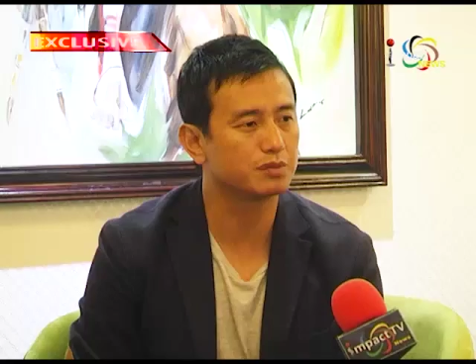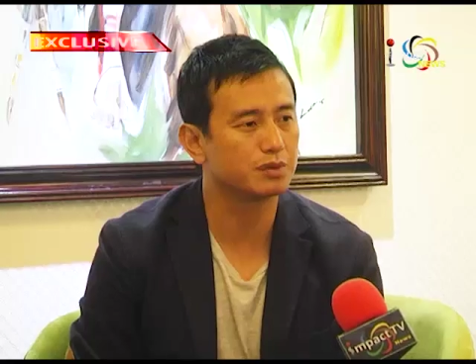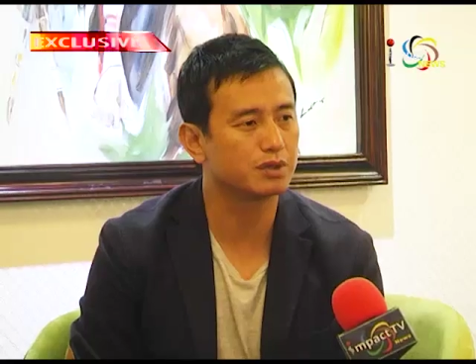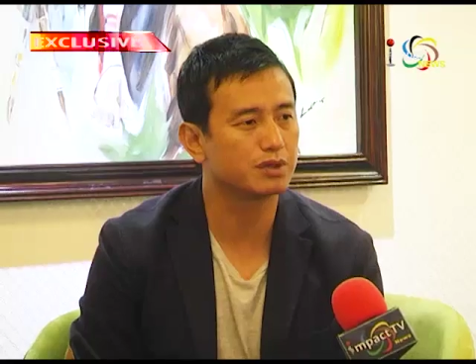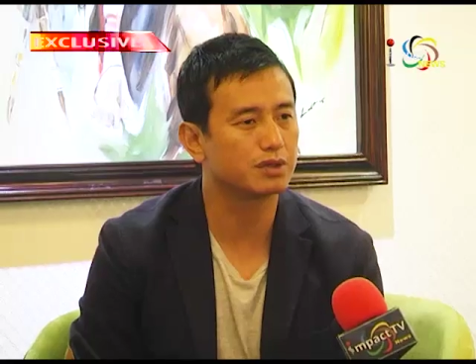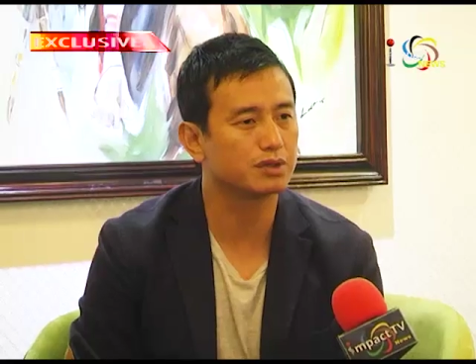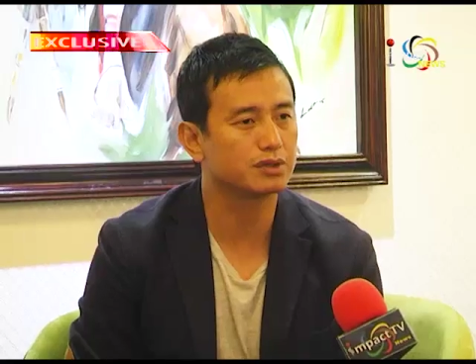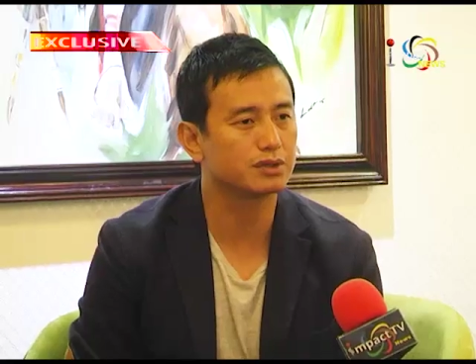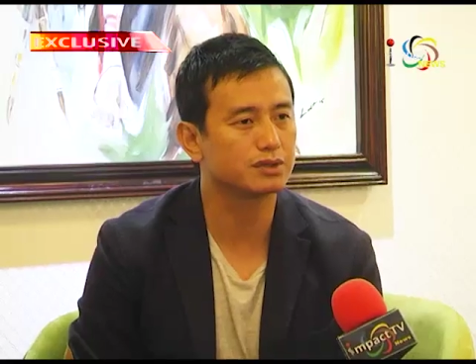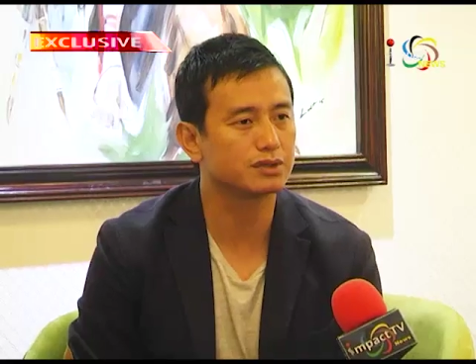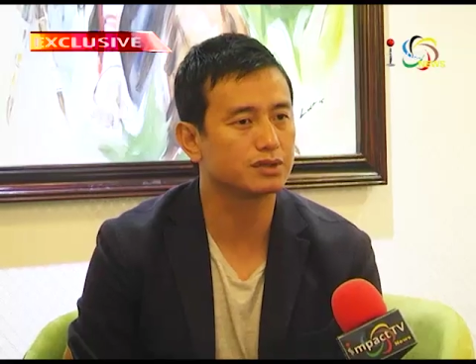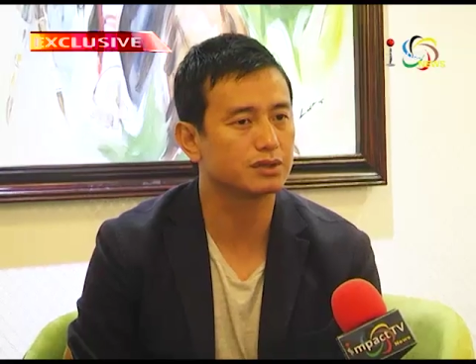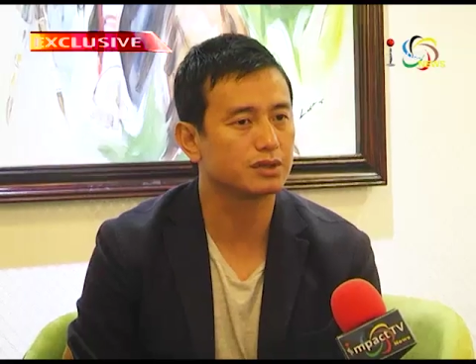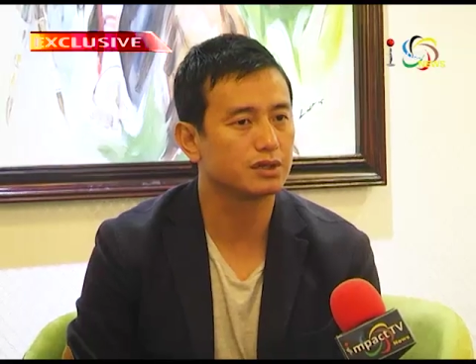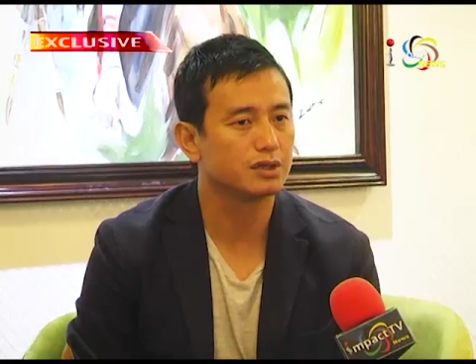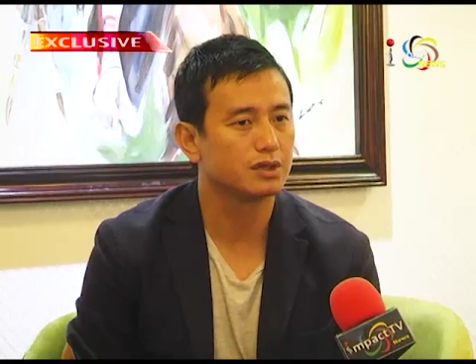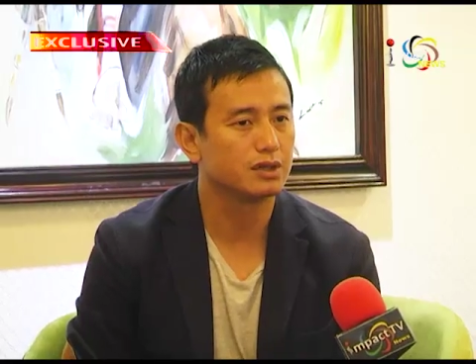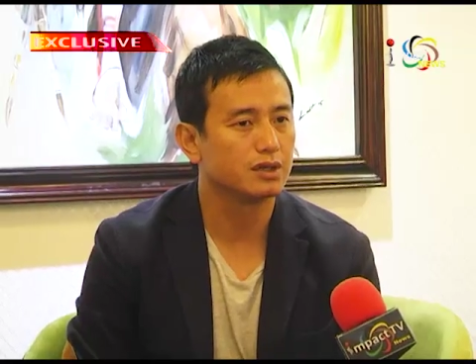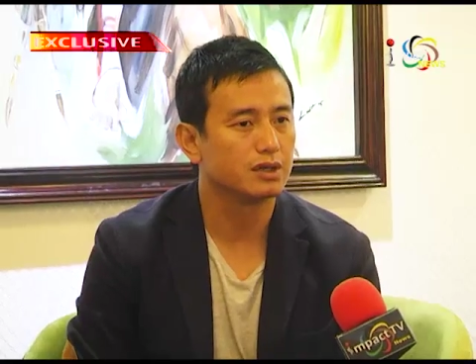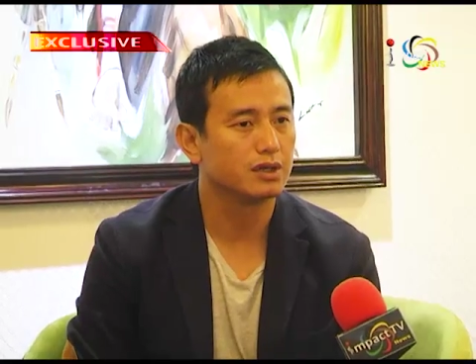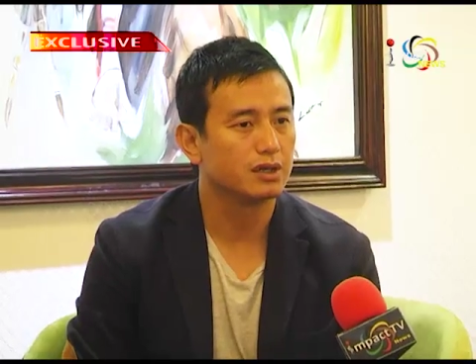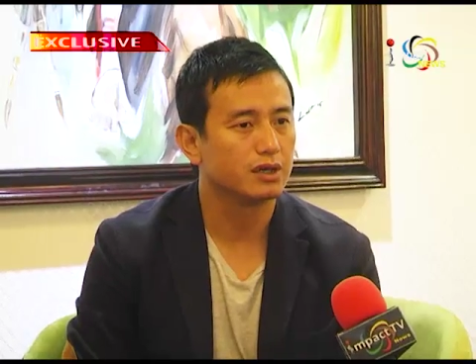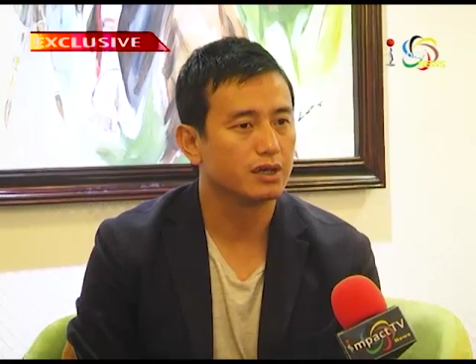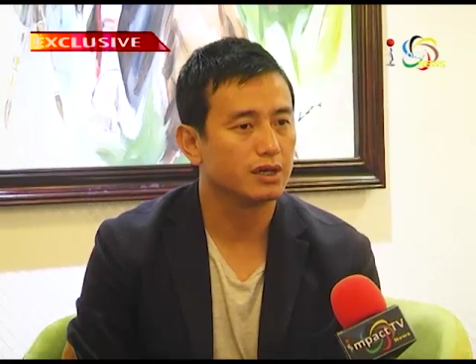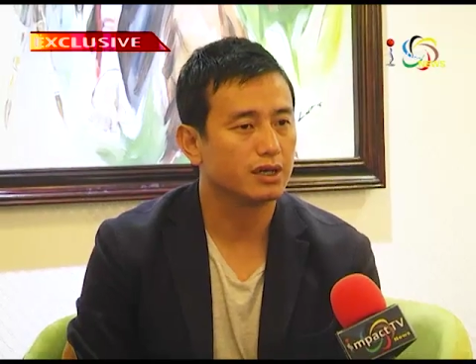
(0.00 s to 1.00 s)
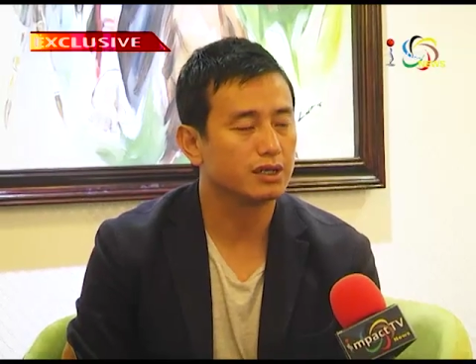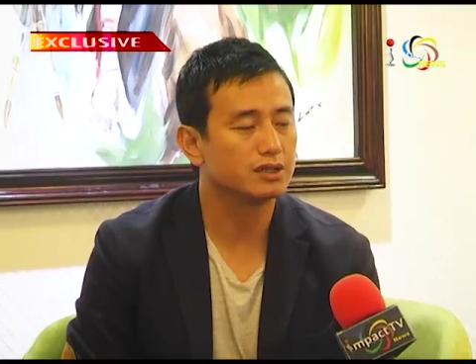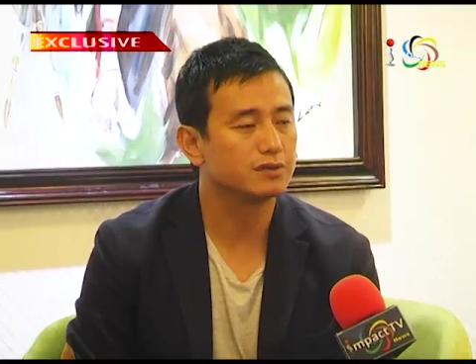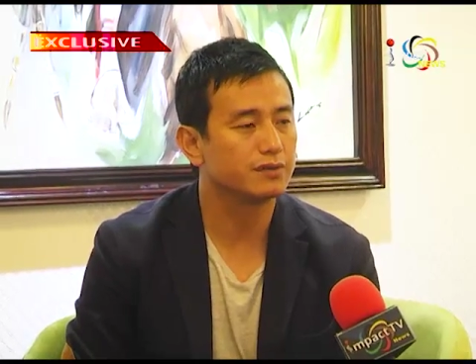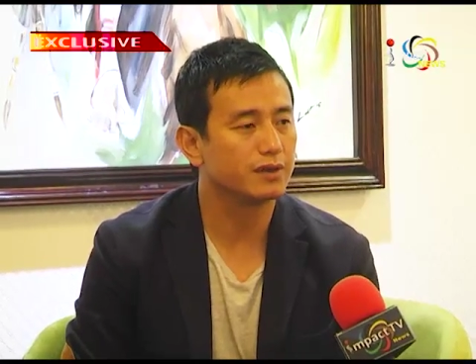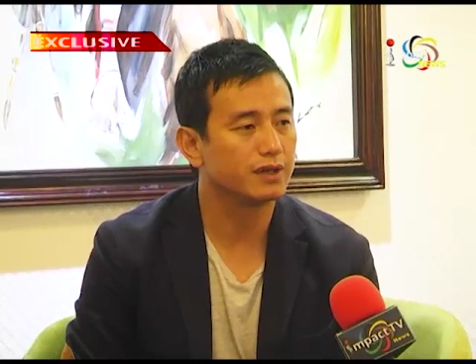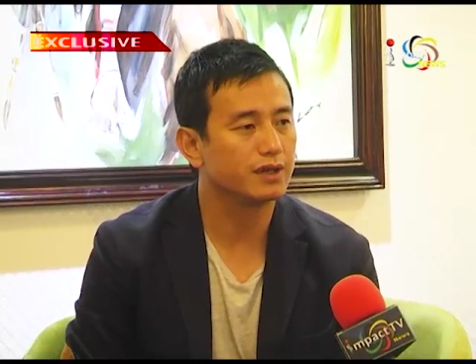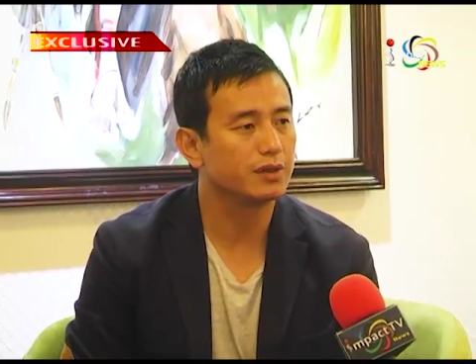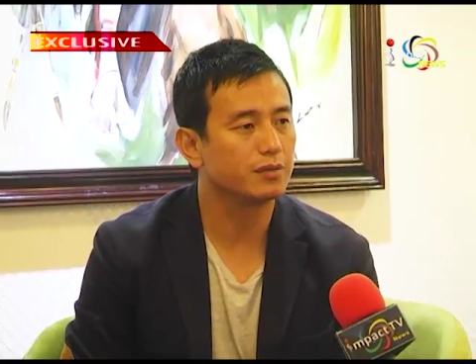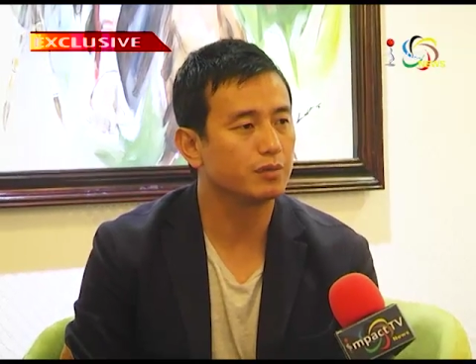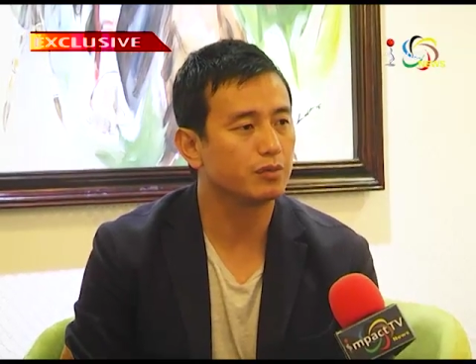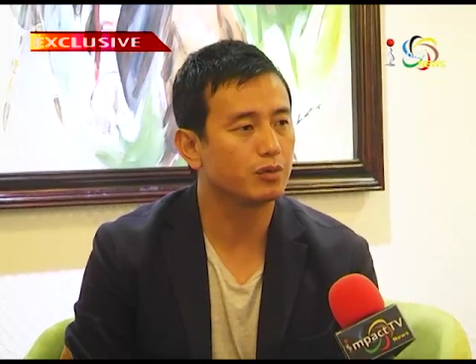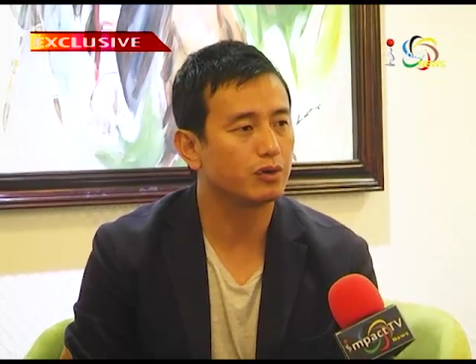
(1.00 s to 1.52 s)
because it's
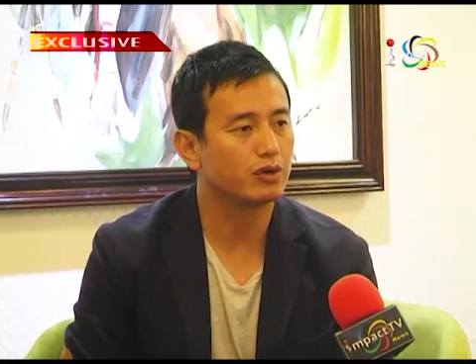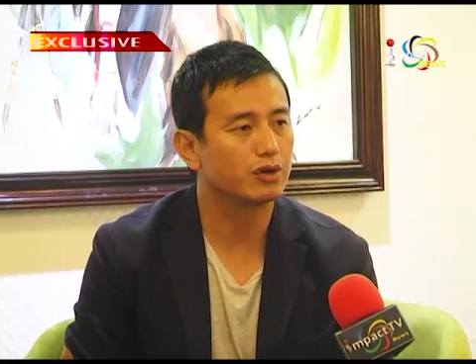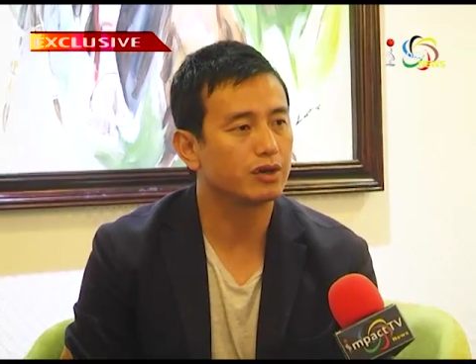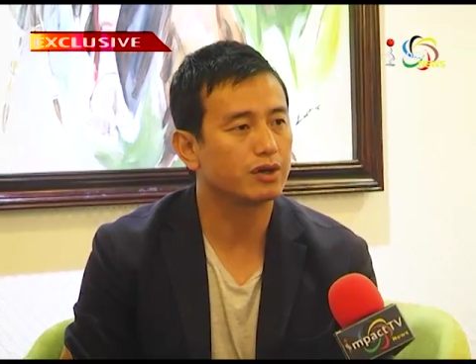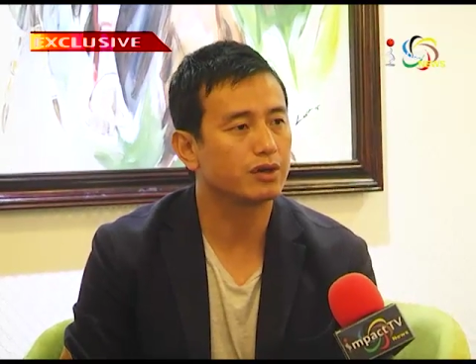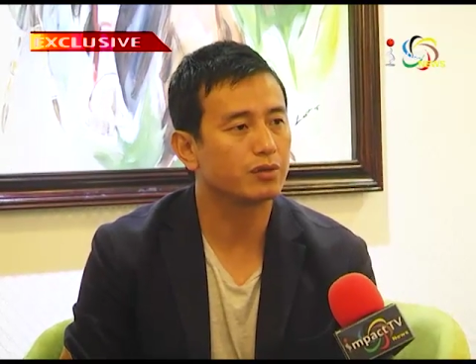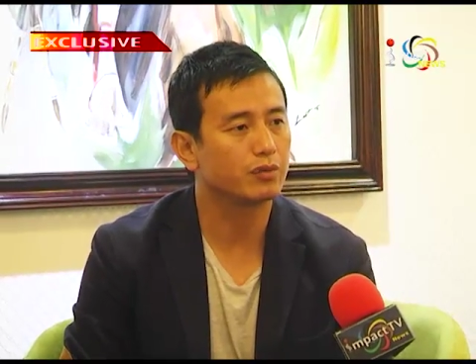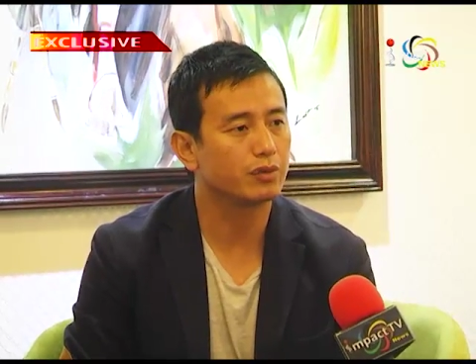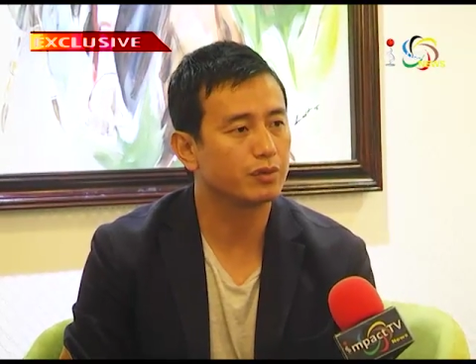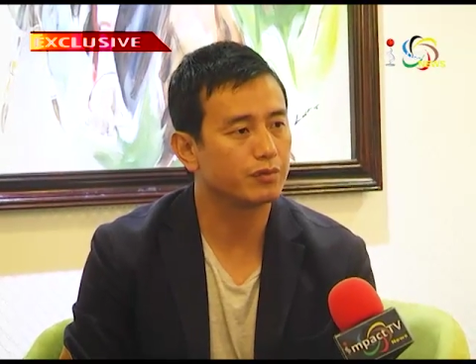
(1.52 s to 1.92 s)
very important.